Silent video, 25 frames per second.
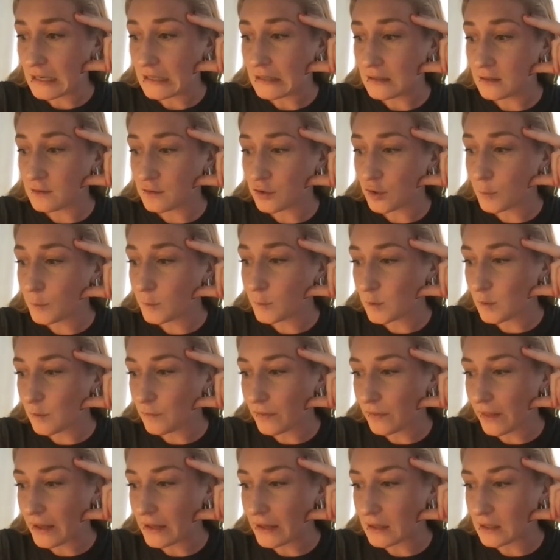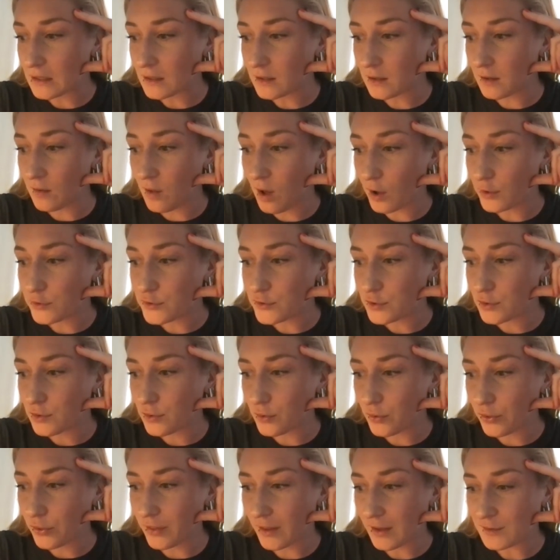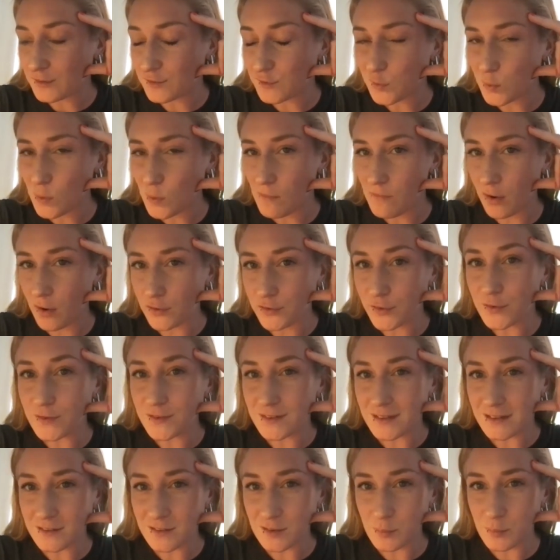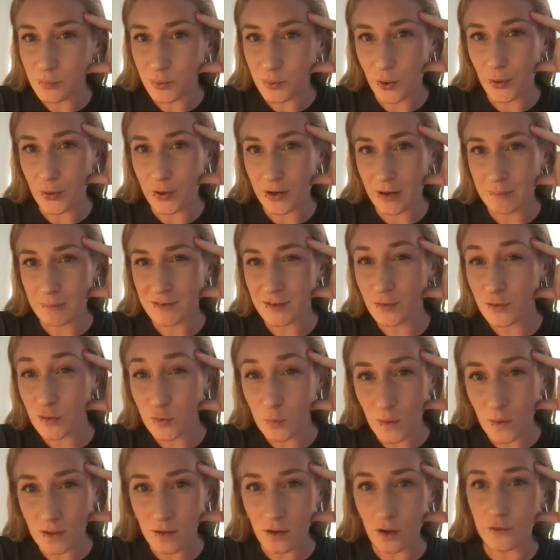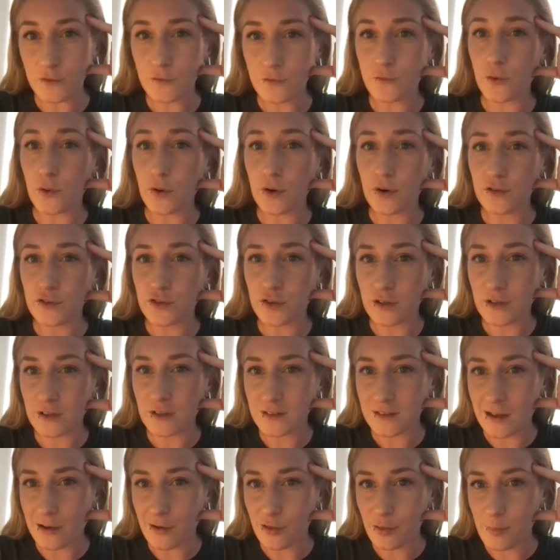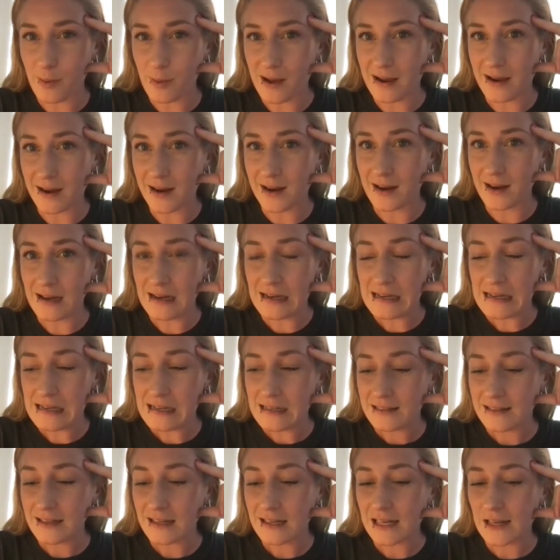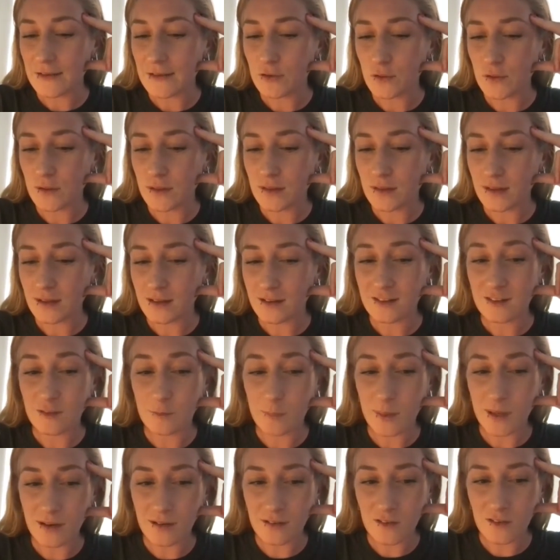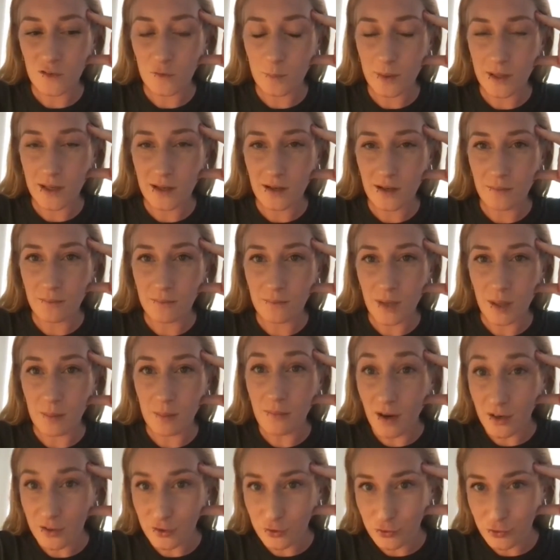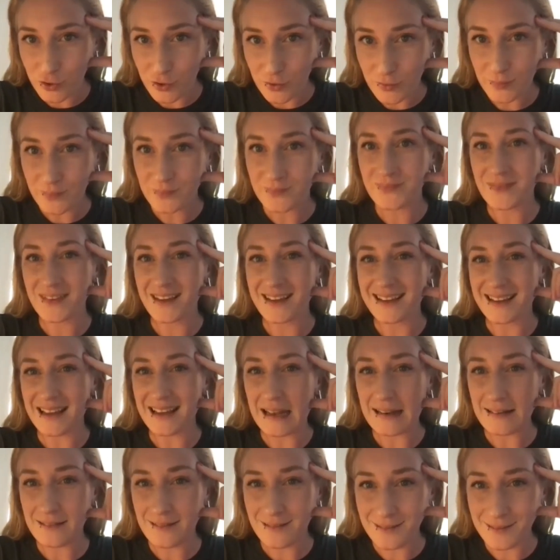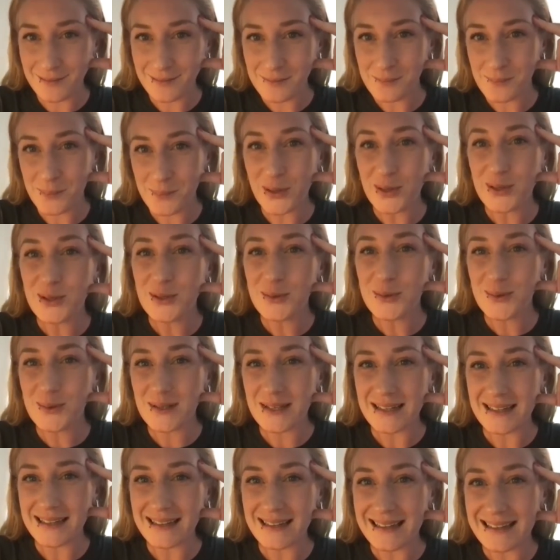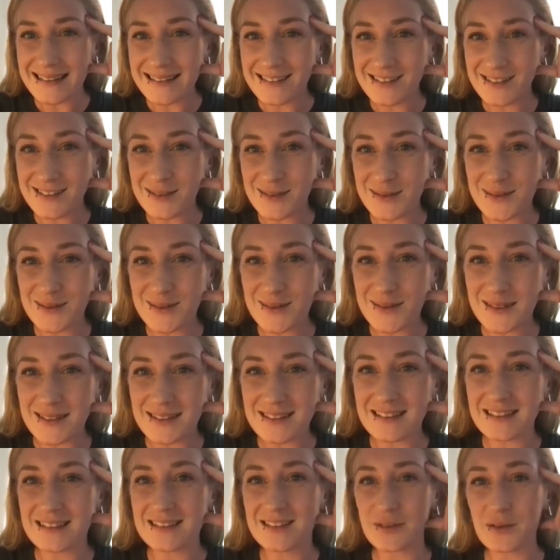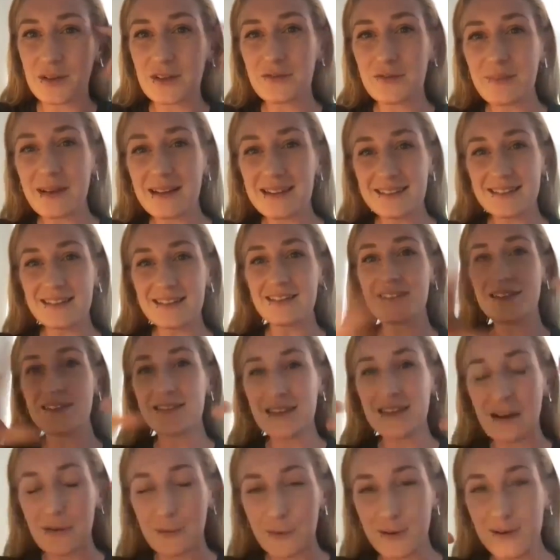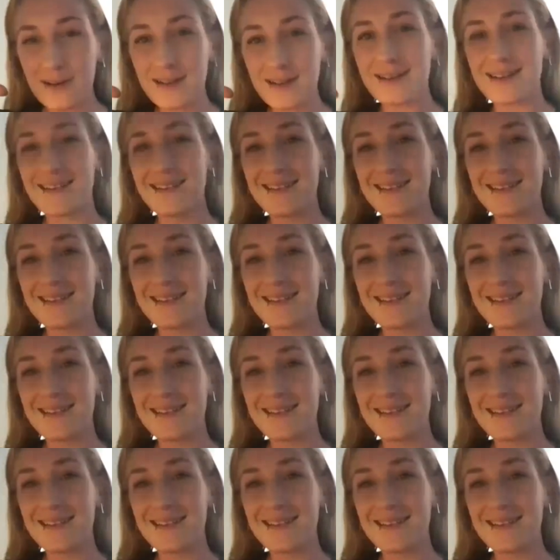In terms of like ecological things too, I've also seen some programs. There was one called Forager at South by that gave you the experience of being a mushroom, like, and put you into a sort of mycelial network.